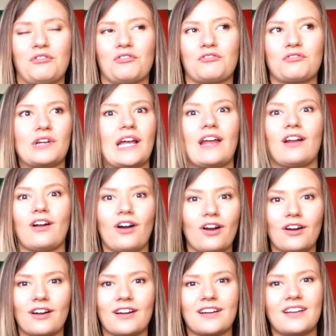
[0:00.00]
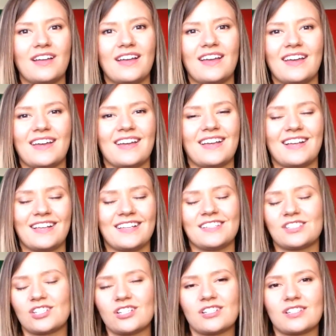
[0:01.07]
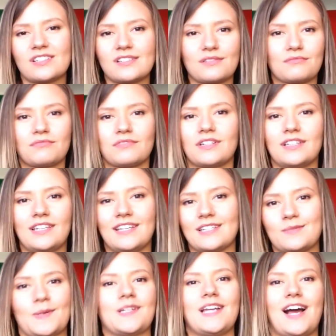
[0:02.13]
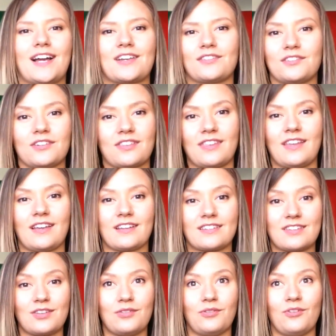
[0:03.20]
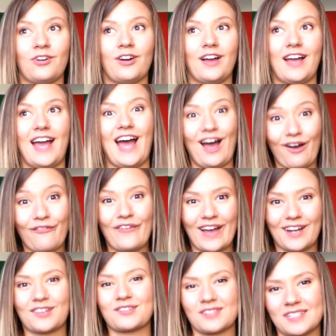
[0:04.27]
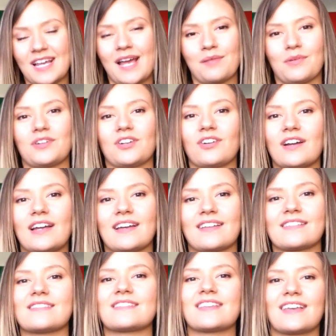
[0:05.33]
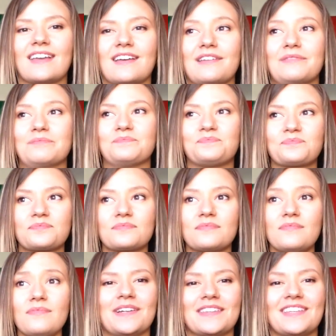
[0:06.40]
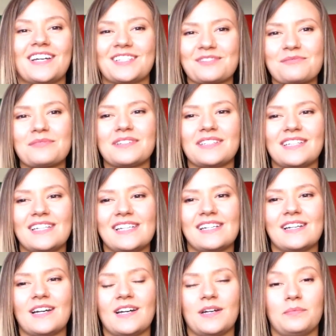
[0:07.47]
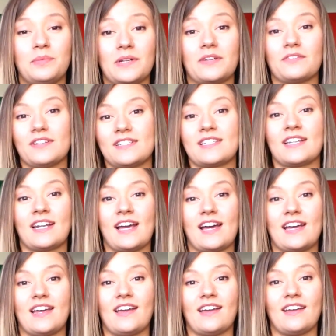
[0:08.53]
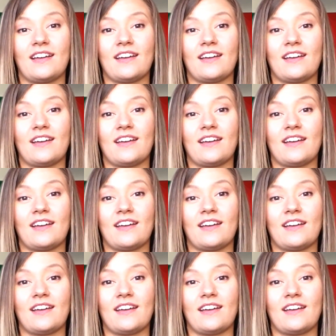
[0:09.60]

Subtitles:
create art. It's just really a spectacular thing to have extra time on your hands, and that's really a big reason I